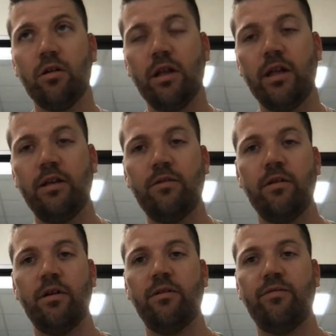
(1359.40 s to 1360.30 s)

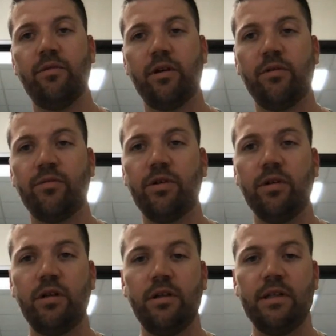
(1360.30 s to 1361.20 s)
of
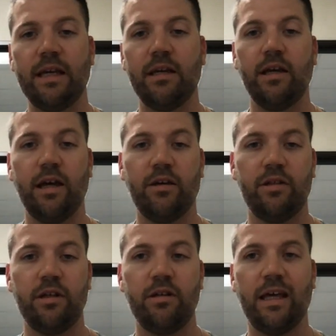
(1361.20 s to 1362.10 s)
good data out
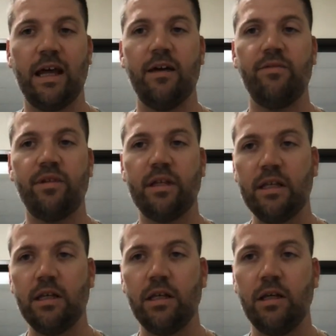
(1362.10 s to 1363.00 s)
there that I've
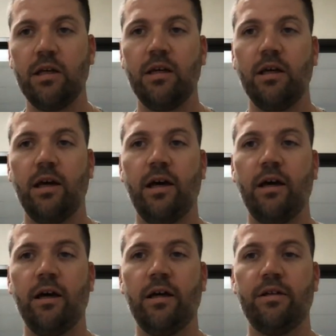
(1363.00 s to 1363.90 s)
seen
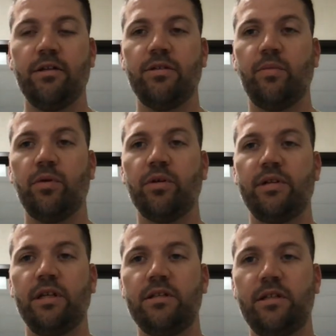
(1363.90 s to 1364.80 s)
to support
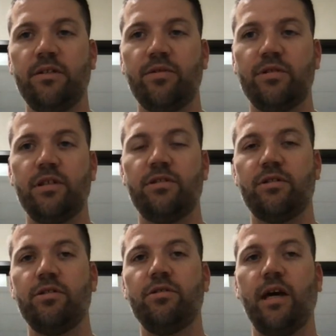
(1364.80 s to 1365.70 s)
THC for seizure
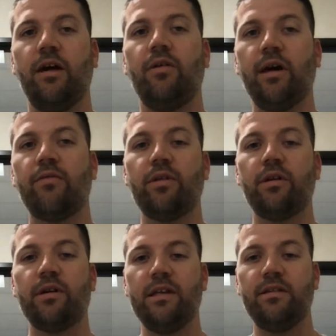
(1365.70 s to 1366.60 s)
use. However,
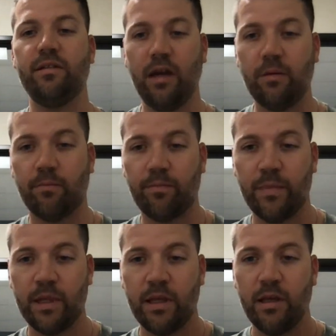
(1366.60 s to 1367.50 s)
there is some
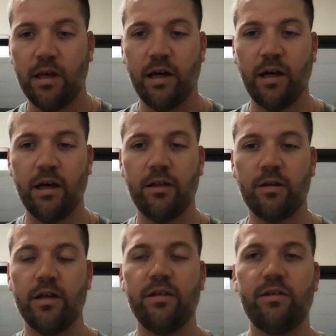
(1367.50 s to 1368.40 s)

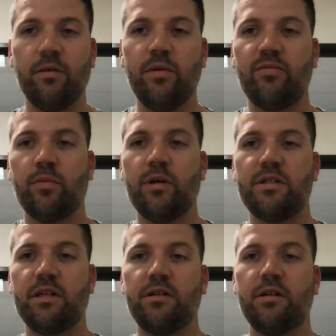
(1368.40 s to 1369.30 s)

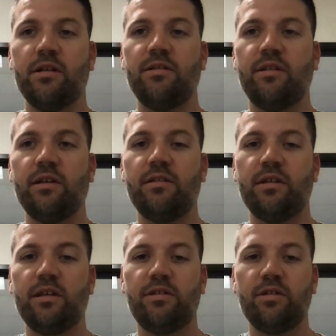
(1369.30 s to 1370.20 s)
information out there that says,
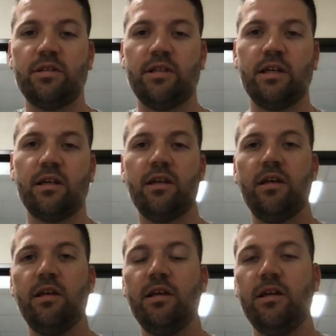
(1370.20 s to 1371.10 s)
yes, you can take,
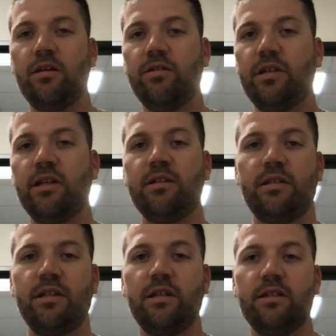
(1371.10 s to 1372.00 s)

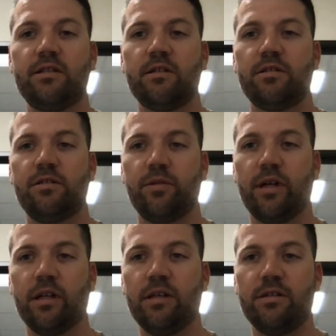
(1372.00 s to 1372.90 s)
THC and it starts to
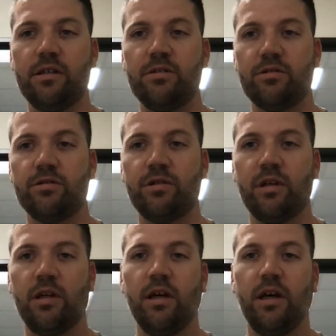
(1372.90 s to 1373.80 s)
regulate seizures.
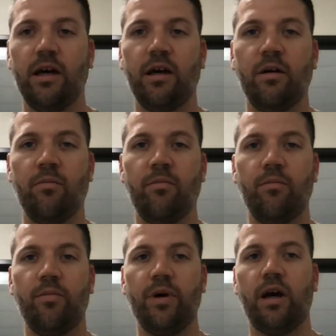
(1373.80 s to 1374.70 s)

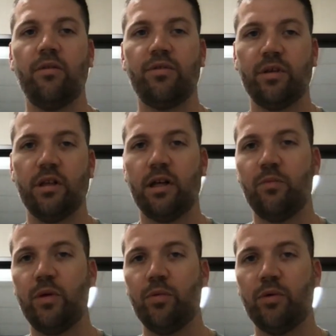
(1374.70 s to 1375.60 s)
But obviously a lot
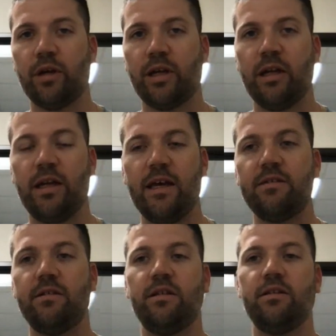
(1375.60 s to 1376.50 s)
of people are kind of
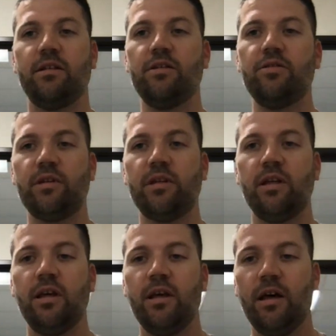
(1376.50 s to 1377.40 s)
hesitant to use it.
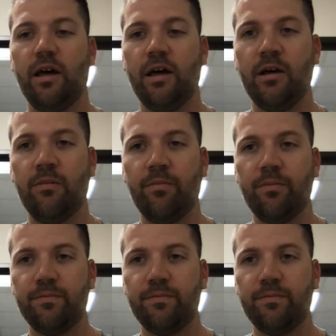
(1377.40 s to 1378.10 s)
My